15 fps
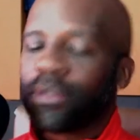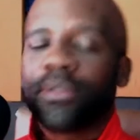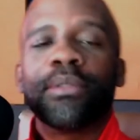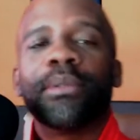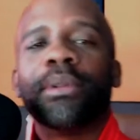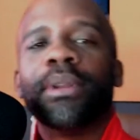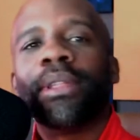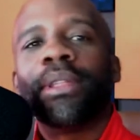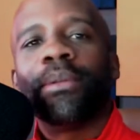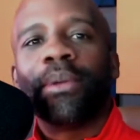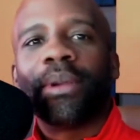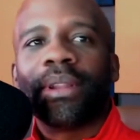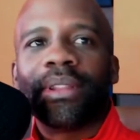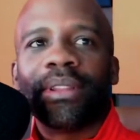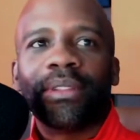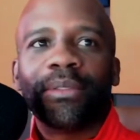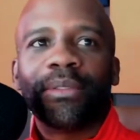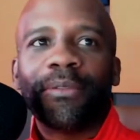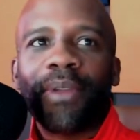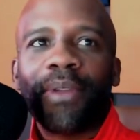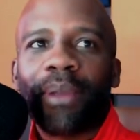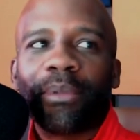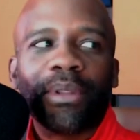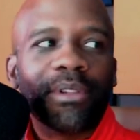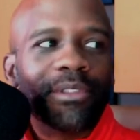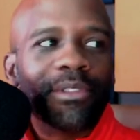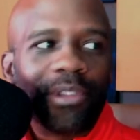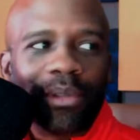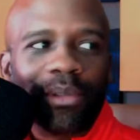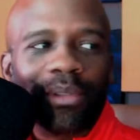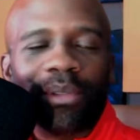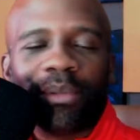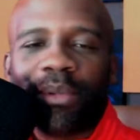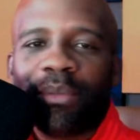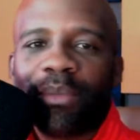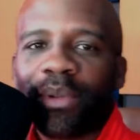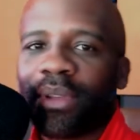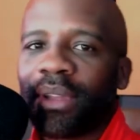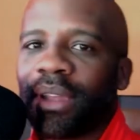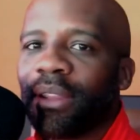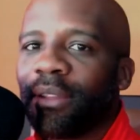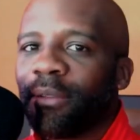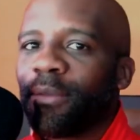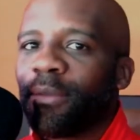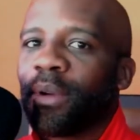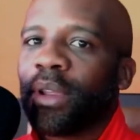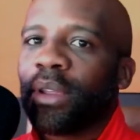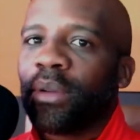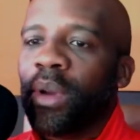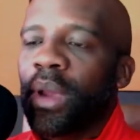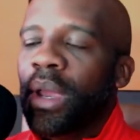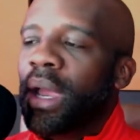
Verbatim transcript: through another one of these fabulous shows that we put together for you.